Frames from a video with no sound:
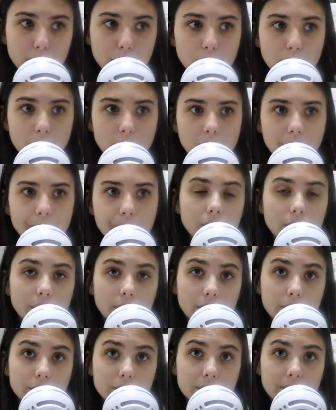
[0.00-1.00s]
We want good
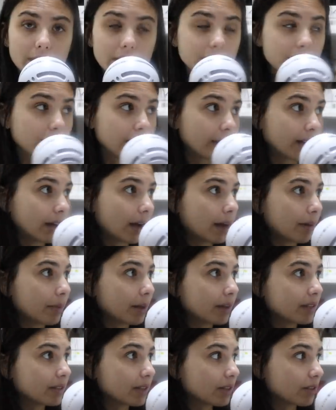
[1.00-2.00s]
acoustics. And I
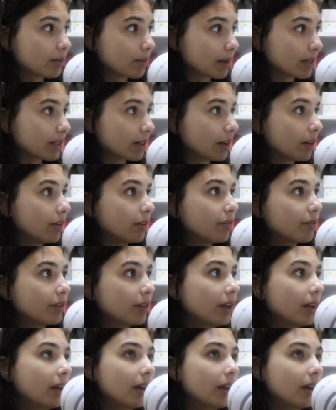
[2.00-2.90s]
might say so myself,